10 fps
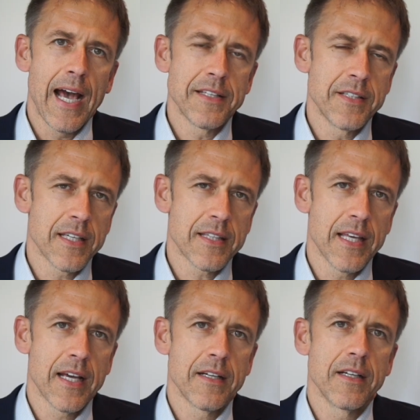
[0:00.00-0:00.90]
I take
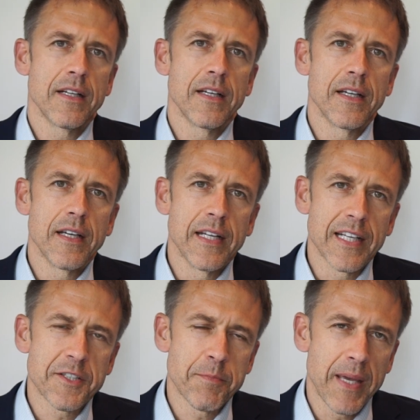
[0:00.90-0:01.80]
that and
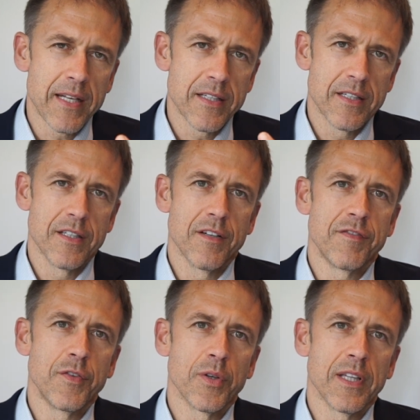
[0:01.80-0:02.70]
expand it into
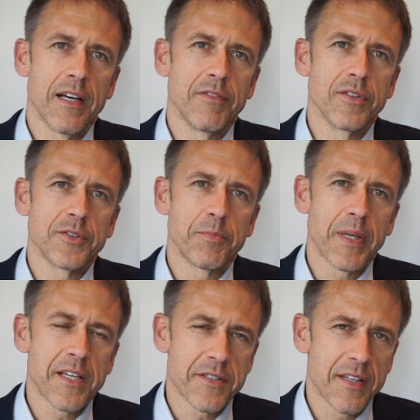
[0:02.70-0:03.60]
4 levels
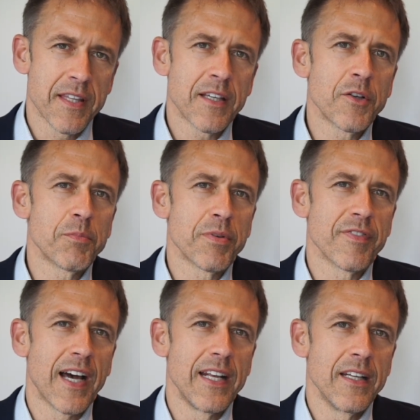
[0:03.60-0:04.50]
because I think it'll
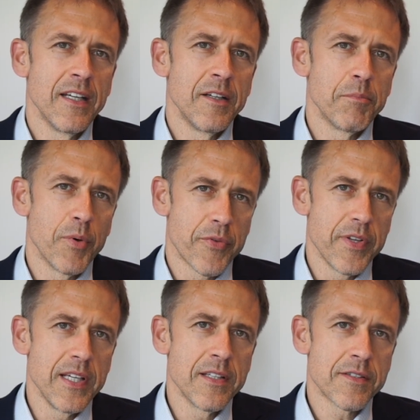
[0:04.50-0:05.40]
provide both
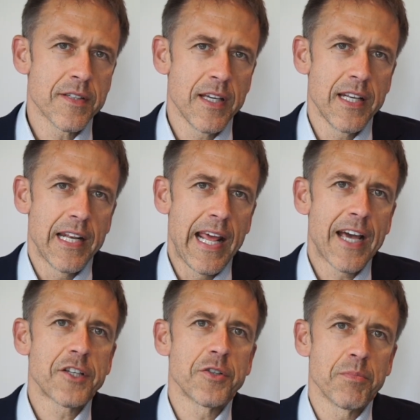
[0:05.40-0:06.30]
insight and
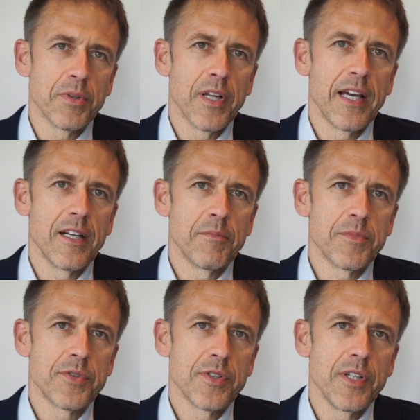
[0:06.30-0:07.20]
actionable
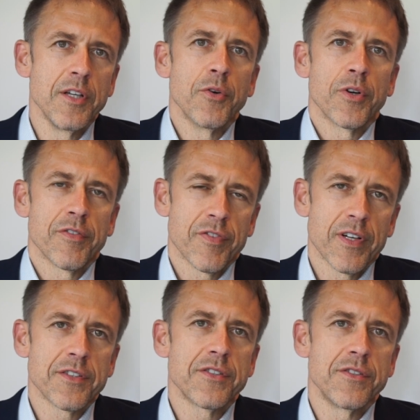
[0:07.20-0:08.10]
items in order for
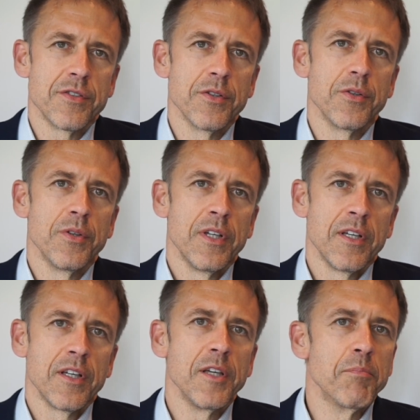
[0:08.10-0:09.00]
us to
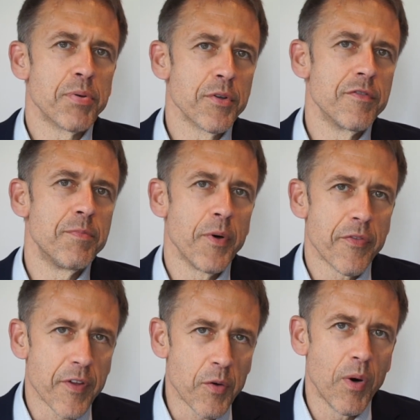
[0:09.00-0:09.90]
improve
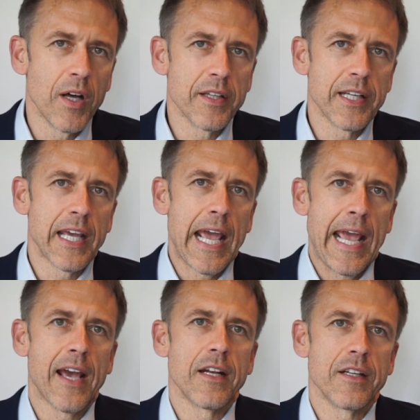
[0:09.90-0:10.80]
both the quality
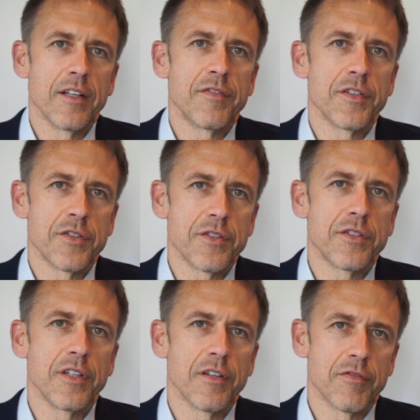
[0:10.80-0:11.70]
and
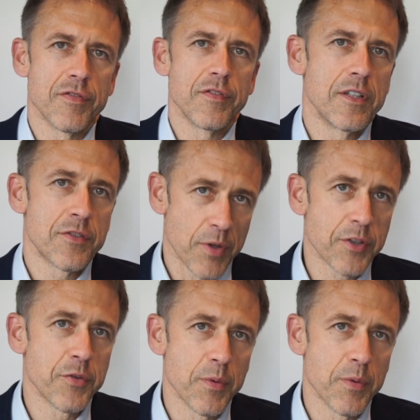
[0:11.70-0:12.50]
efficiency of structured